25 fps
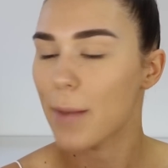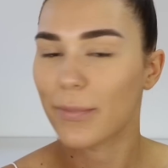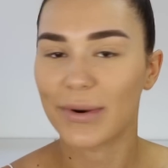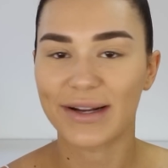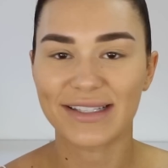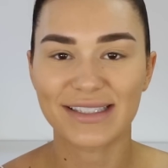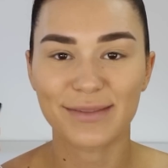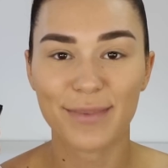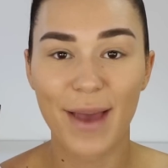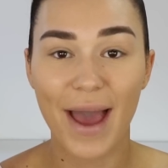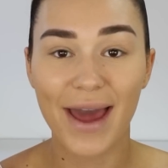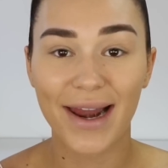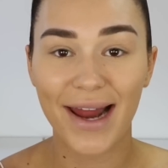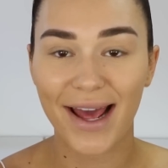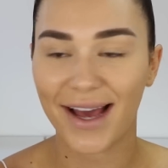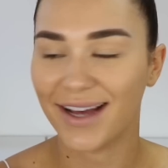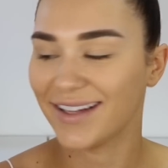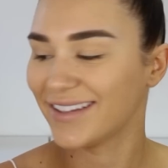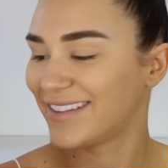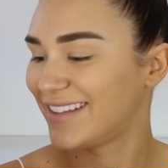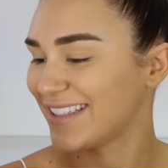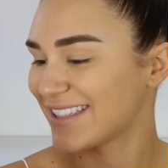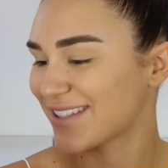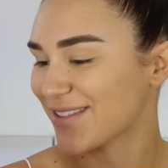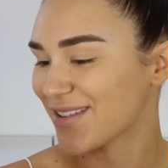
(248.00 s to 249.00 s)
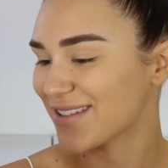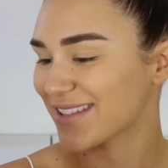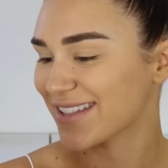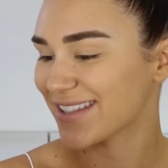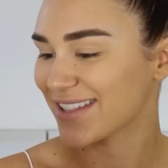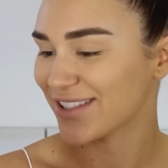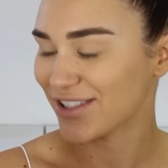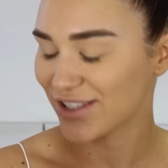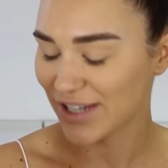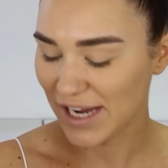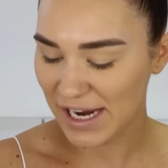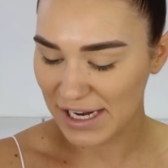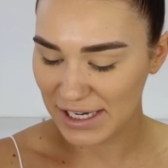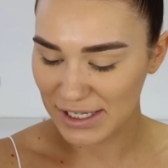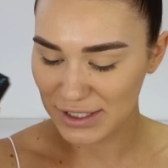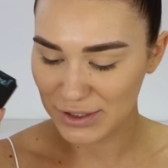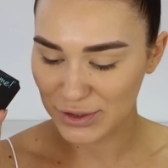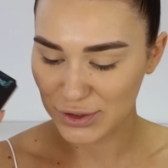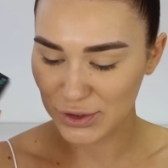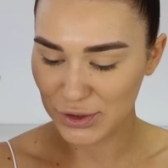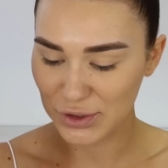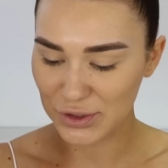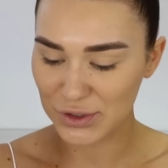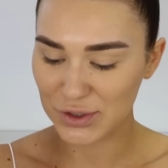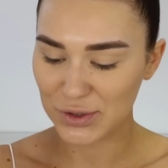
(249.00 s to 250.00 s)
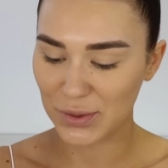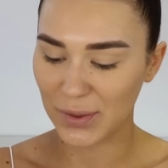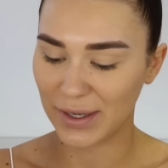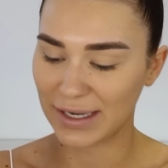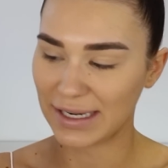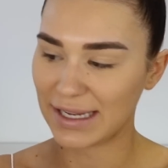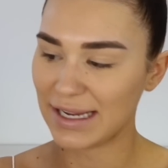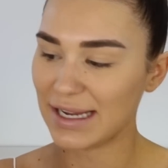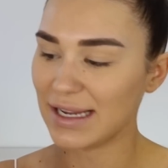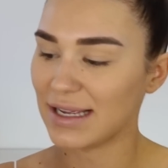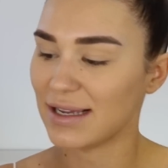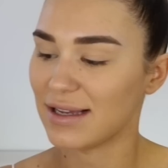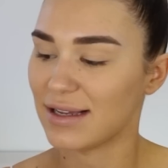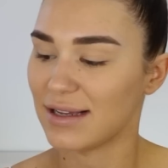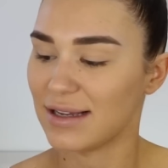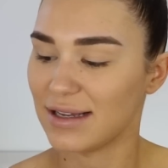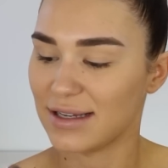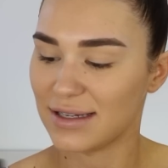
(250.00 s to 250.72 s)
Pressed Powder. This one's in the shade 220.